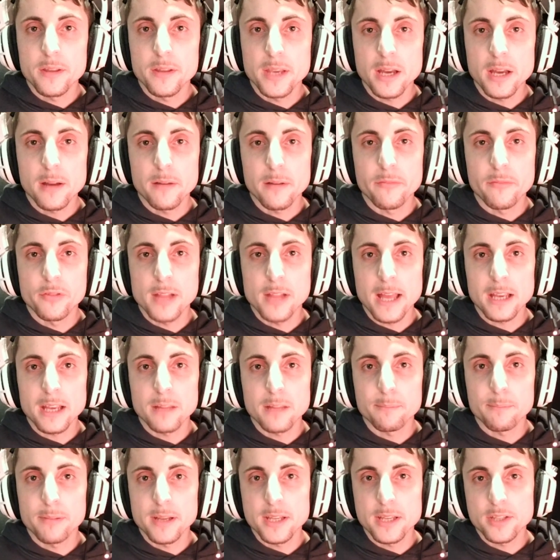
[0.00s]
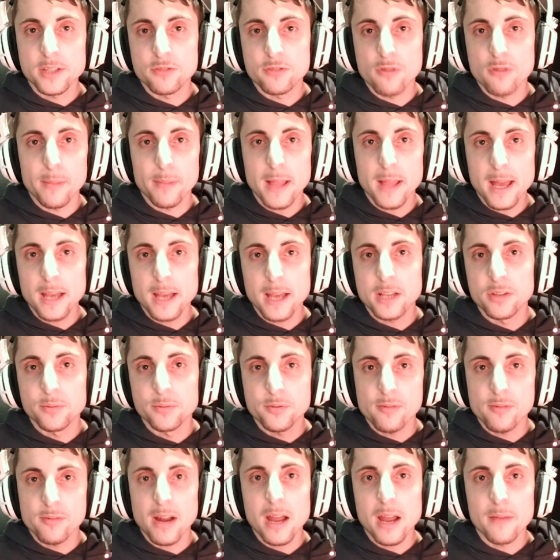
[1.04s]
yeah, if you like it, please drop a like,
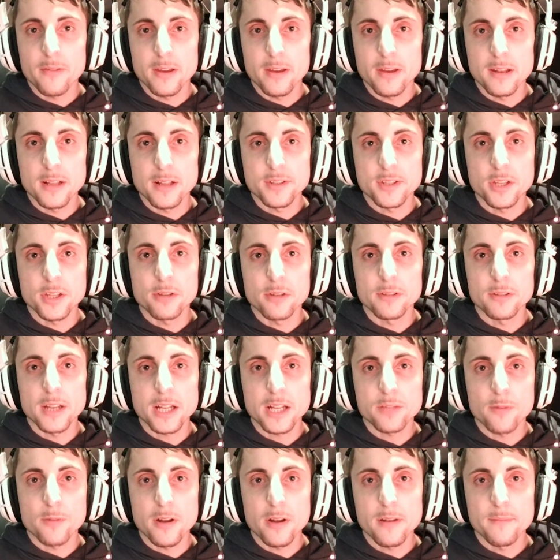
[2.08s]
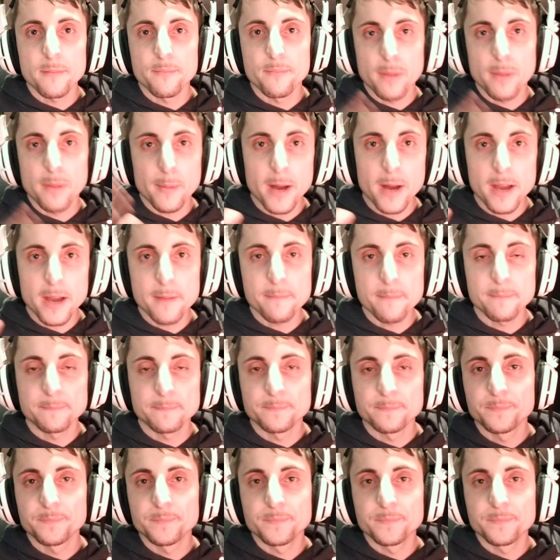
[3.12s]
subscribe, and I'll see you on the next one. Bye bye.